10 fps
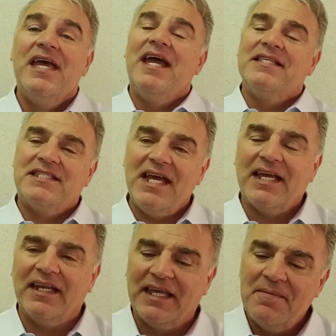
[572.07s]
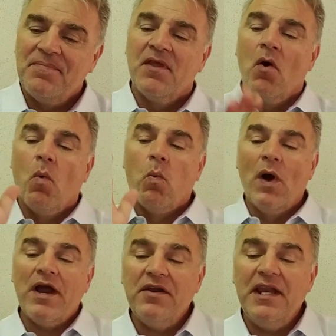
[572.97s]
And secondly,
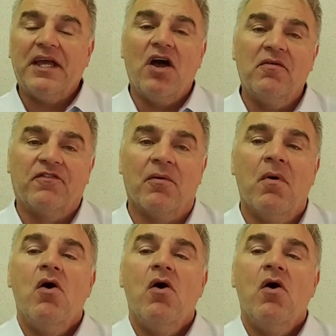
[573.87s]
where did it come from?